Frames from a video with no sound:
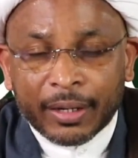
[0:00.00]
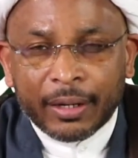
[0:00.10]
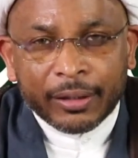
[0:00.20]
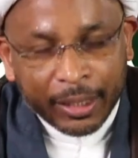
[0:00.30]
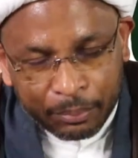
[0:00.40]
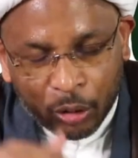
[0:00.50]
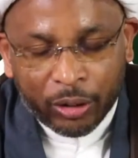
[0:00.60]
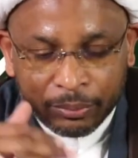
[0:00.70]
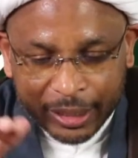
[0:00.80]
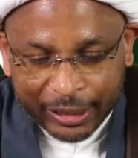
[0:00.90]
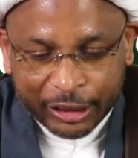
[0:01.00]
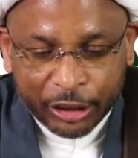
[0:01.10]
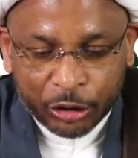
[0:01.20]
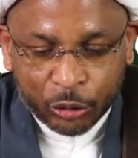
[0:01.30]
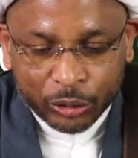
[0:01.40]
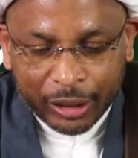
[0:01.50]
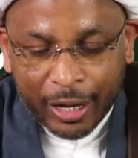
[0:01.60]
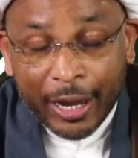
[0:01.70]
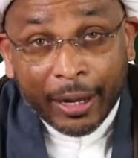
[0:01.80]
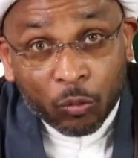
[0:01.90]
The poem continues.
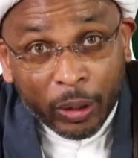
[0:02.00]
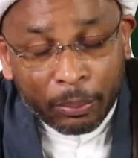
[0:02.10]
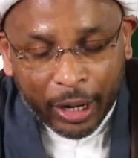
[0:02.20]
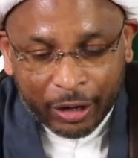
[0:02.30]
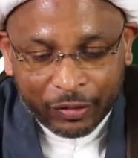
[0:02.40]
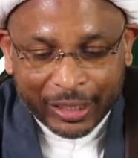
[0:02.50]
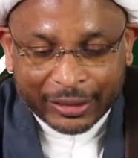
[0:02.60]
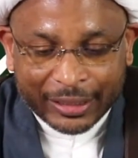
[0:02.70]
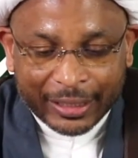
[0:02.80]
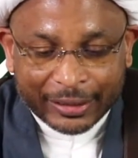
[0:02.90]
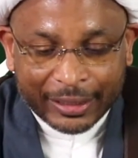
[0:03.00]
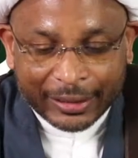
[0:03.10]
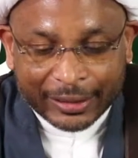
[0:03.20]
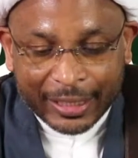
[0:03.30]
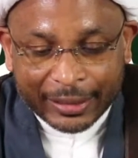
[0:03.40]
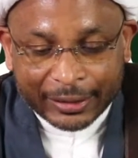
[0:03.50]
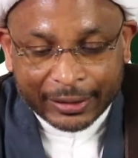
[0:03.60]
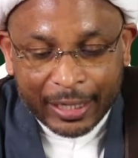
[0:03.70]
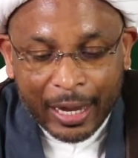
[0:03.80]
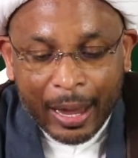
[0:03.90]
One part of it is this. He says,
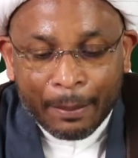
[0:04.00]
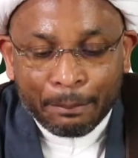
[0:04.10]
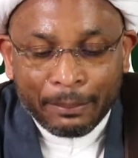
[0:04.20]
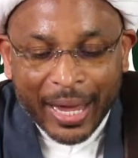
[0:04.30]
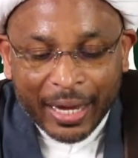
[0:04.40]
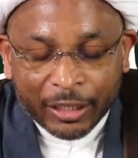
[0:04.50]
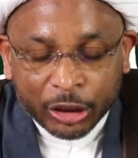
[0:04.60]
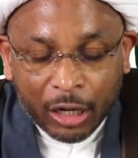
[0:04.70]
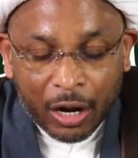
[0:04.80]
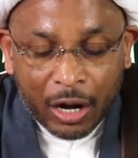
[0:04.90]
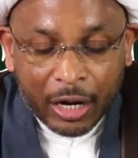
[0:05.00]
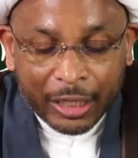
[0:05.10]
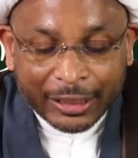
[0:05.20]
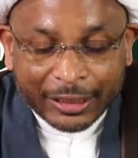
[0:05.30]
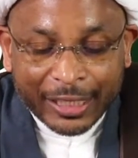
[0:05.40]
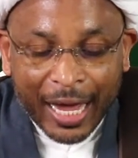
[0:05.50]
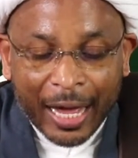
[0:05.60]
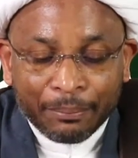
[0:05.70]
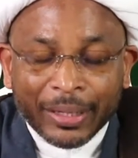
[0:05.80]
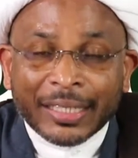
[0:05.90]
Marzha
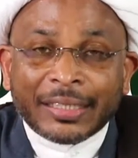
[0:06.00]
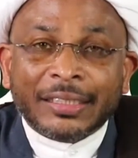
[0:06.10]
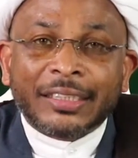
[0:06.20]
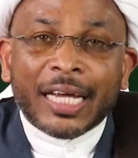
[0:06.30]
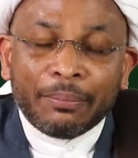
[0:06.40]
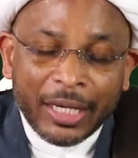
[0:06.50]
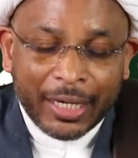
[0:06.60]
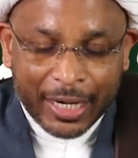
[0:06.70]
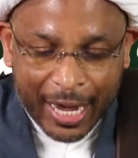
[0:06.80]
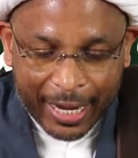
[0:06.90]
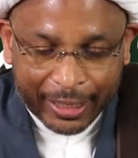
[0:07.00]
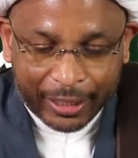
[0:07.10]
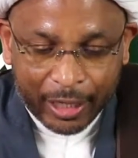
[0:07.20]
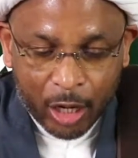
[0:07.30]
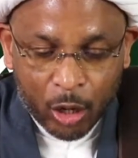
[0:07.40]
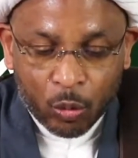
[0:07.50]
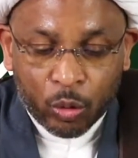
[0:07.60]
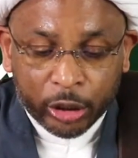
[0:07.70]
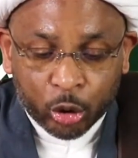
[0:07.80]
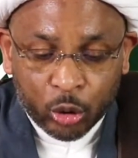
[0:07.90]
sahme zaminan
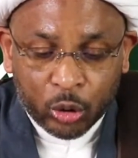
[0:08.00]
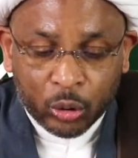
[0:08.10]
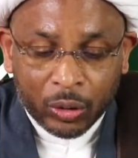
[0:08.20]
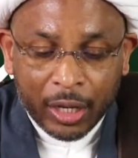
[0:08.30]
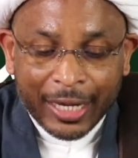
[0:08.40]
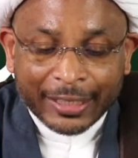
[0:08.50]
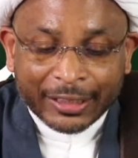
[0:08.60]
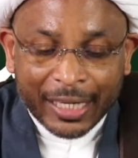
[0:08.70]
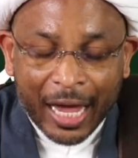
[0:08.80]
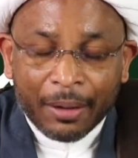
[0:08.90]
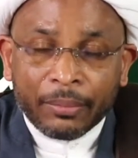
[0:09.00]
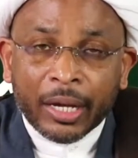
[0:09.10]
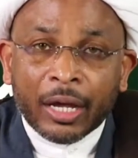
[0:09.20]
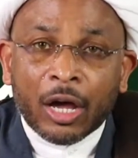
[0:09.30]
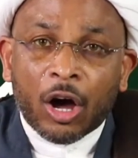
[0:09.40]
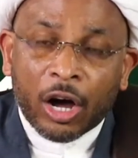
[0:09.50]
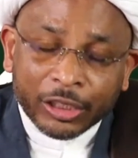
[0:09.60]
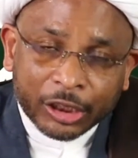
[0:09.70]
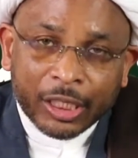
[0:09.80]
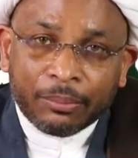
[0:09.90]
wa to sahme
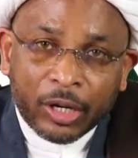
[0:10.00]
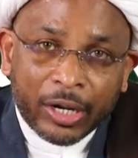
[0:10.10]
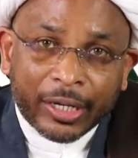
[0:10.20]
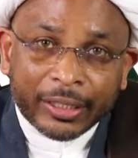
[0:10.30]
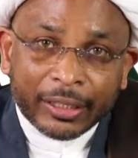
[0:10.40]
asaman.